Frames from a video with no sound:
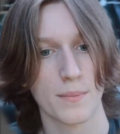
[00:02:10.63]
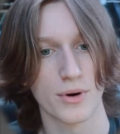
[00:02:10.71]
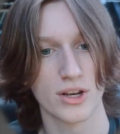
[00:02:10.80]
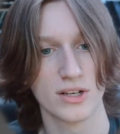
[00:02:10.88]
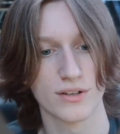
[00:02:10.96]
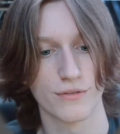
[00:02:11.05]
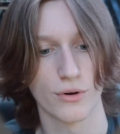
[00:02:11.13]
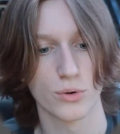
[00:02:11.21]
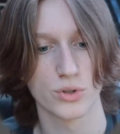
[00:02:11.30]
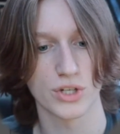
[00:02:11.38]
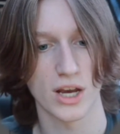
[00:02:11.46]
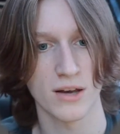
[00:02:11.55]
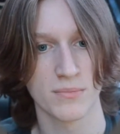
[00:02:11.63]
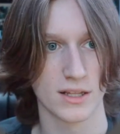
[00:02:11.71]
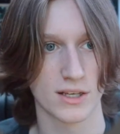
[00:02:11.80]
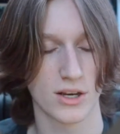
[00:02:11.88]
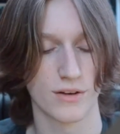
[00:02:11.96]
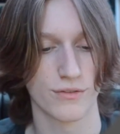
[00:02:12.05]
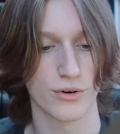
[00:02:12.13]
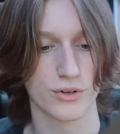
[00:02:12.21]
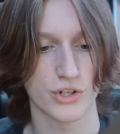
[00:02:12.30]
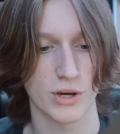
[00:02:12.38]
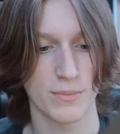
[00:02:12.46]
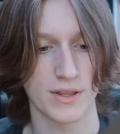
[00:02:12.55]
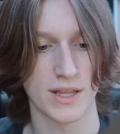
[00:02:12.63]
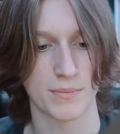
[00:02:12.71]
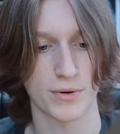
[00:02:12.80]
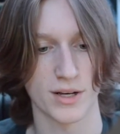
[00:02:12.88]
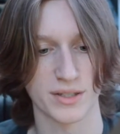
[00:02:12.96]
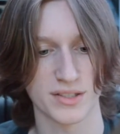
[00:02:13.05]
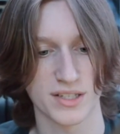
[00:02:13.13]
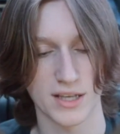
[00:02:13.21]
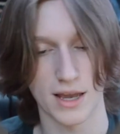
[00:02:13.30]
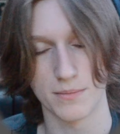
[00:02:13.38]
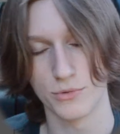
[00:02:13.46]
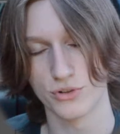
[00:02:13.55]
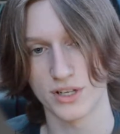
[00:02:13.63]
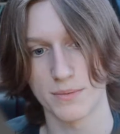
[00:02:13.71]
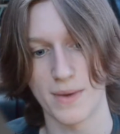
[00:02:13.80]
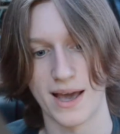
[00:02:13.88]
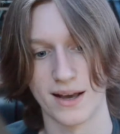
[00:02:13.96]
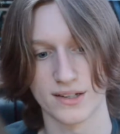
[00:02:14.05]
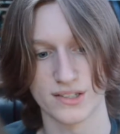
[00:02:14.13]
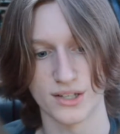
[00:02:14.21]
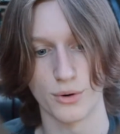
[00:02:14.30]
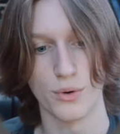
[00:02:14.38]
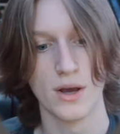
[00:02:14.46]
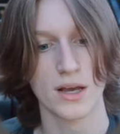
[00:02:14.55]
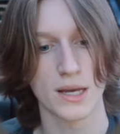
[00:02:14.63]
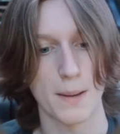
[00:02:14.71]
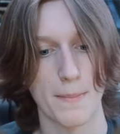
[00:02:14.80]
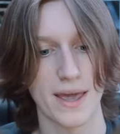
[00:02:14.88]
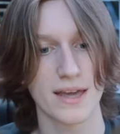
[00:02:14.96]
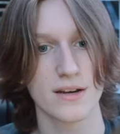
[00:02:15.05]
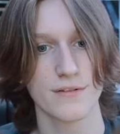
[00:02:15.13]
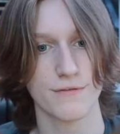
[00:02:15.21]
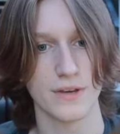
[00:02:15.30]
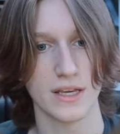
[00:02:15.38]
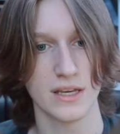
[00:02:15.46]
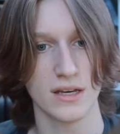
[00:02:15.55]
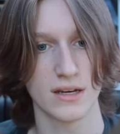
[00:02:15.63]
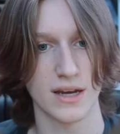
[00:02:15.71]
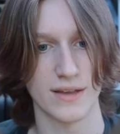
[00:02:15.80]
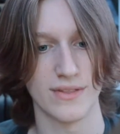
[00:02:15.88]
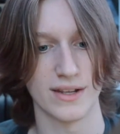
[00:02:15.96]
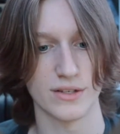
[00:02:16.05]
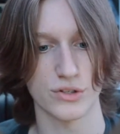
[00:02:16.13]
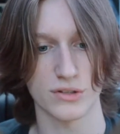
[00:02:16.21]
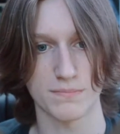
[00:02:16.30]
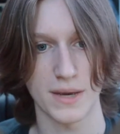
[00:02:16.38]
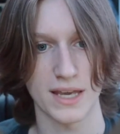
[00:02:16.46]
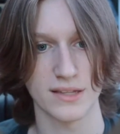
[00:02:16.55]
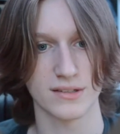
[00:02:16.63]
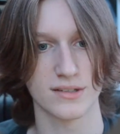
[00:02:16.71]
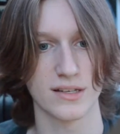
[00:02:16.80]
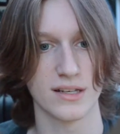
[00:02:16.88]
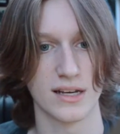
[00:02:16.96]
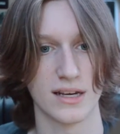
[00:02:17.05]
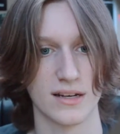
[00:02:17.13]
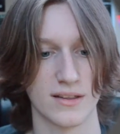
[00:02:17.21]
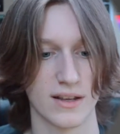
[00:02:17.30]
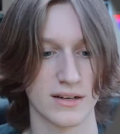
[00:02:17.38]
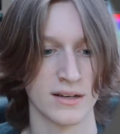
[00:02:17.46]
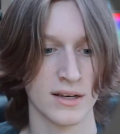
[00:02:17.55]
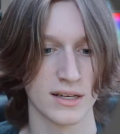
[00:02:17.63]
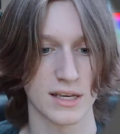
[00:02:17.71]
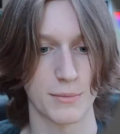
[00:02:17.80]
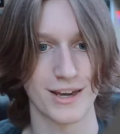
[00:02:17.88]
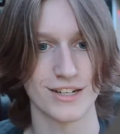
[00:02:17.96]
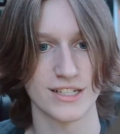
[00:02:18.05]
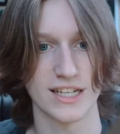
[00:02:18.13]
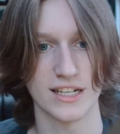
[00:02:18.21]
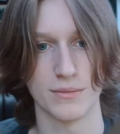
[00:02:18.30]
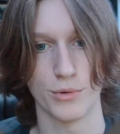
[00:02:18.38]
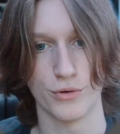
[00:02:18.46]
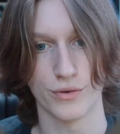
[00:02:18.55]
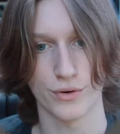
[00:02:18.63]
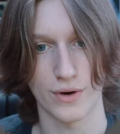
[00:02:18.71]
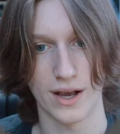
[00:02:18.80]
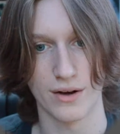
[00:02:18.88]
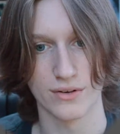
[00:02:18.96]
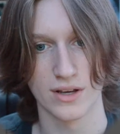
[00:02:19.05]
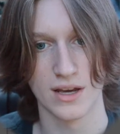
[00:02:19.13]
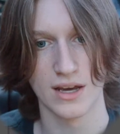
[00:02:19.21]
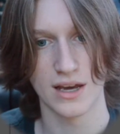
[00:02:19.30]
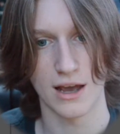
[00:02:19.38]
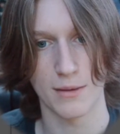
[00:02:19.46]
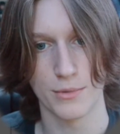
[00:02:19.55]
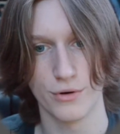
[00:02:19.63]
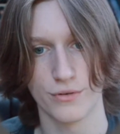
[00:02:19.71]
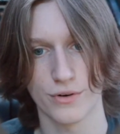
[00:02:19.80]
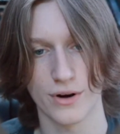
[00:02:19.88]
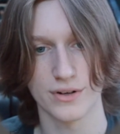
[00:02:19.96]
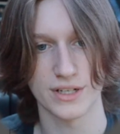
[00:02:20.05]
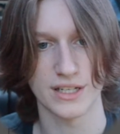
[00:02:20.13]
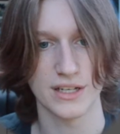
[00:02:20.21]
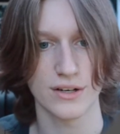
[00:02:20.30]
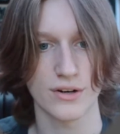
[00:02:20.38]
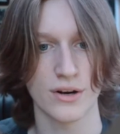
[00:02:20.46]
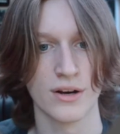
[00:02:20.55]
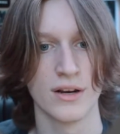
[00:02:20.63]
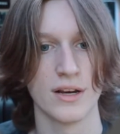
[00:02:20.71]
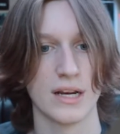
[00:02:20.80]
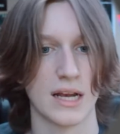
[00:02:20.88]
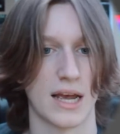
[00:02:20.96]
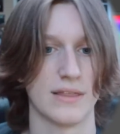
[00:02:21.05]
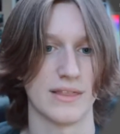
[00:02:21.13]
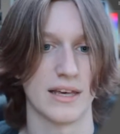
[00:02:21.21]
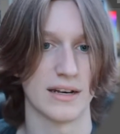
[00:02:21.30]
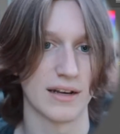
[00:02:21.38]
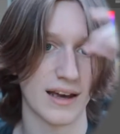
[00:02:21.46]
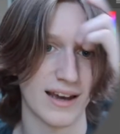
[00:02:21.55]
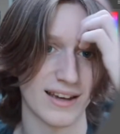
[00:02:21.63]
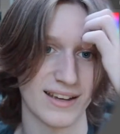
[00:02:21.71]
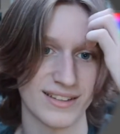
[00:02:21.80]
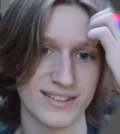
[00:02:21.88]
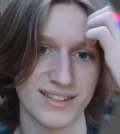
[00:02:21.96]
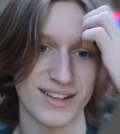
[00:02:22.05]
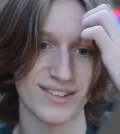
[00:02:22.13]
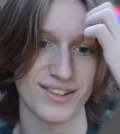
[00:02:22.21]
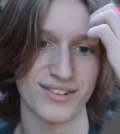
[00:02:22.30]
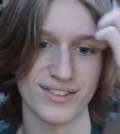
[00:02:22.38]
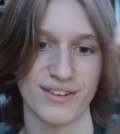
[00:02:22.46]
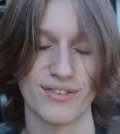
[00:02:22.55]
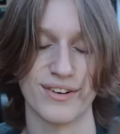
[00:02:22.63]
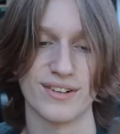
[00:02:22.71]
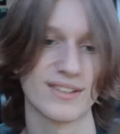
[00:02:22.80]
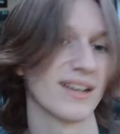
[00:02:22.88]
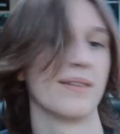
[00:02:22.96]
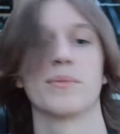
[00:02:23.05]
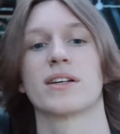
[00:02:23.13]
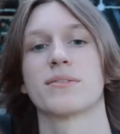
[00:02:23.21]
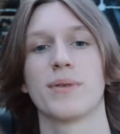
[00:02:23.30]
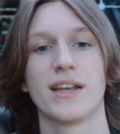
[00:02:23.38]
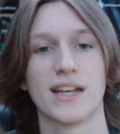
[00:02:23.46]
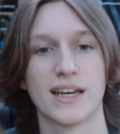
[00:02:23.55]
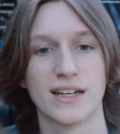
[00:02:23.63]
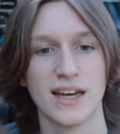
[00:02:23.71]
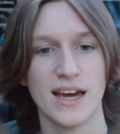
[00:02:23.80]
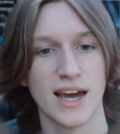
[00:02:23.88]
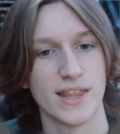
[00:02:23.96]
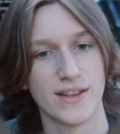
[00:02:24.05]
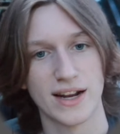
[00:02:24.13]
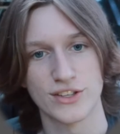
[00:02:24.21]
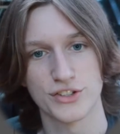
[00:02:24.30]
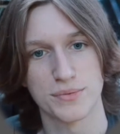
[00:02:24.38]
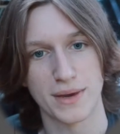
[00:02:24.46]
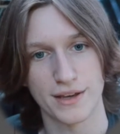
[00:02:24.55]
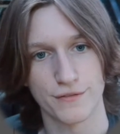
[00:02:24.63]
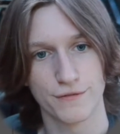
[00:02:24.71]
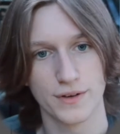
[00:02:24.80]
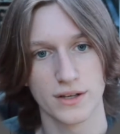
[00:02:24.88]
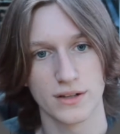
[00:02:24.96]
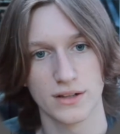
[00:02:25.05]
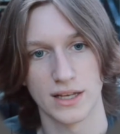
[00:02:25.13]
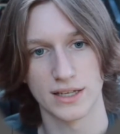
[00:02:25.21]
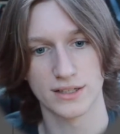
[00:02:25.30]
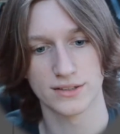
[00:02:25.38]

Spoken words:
bring it into Photoshop, click on Photoshop, and then press, I'm using a Mac, so Command V, and then it just pastes it in, and then Command T to move it around. I move it around to here, and then it sounds so different explaining it, and then I just make it fill, like